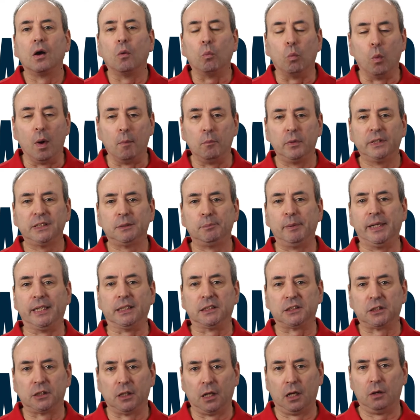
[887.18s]
When we speak
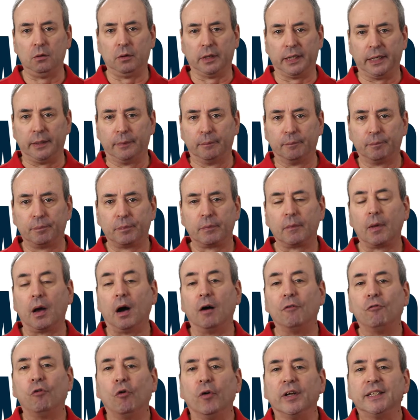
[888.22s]
slowly,
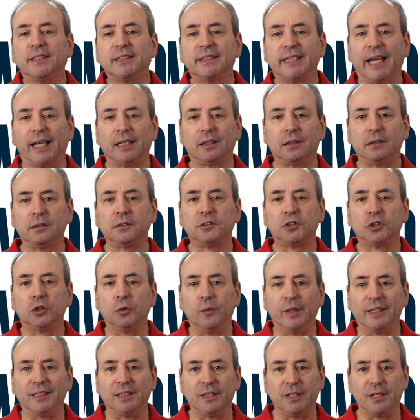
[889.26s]
our voice settles
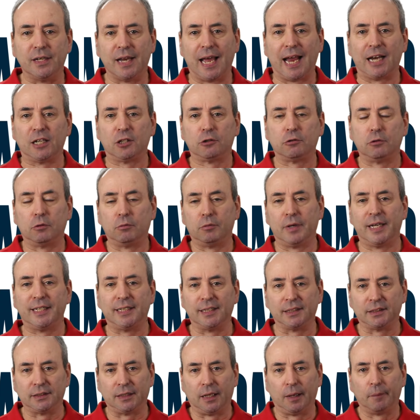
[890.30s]
to its natural
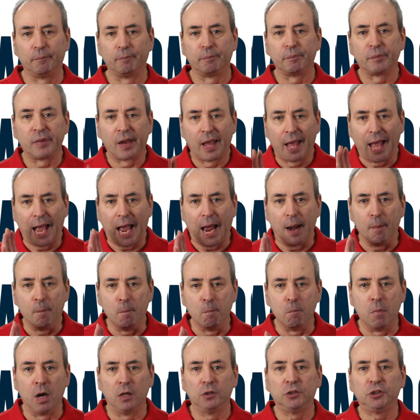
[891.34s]
register,
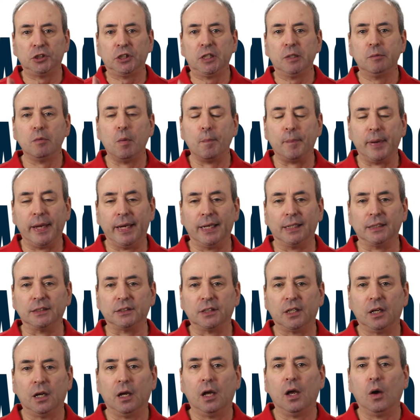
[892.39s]
and most human
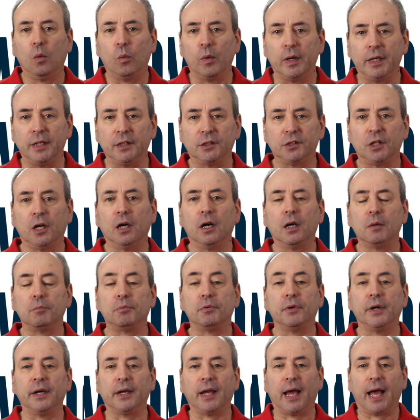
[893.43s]
beings will
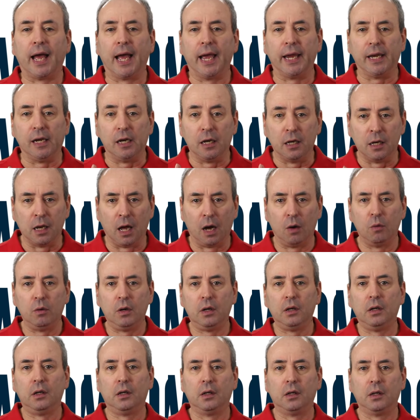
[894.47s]
interpret a
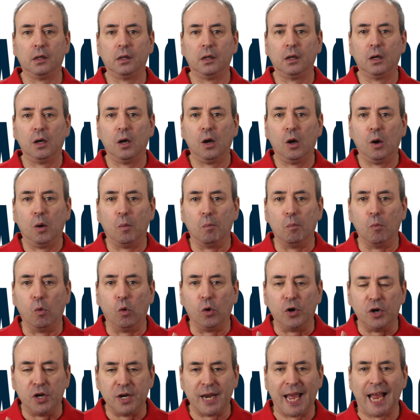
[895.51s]
lower
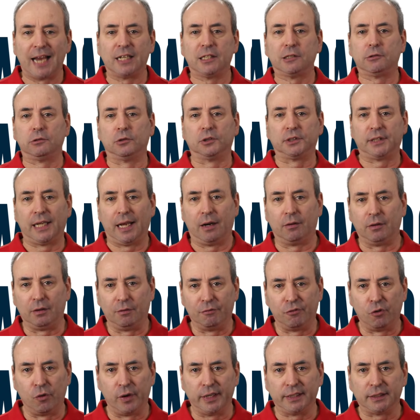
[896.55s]
more natural sounding
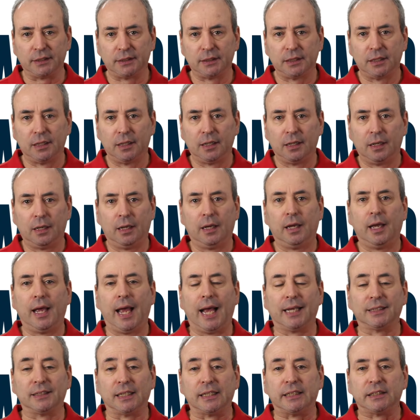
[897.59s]
voice
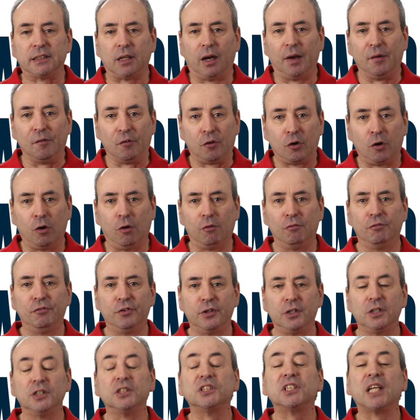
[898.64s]
as a sign of
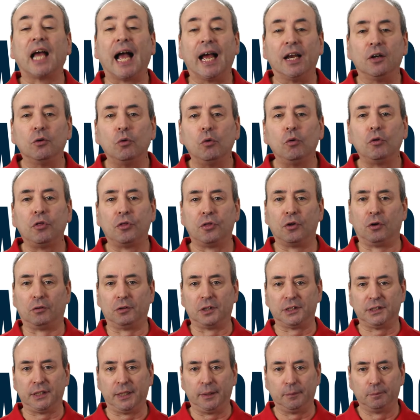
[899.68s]
confidence and
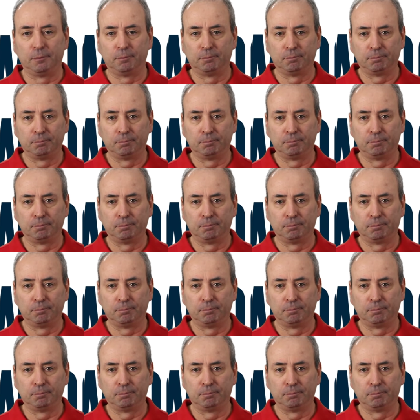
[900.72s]
authority.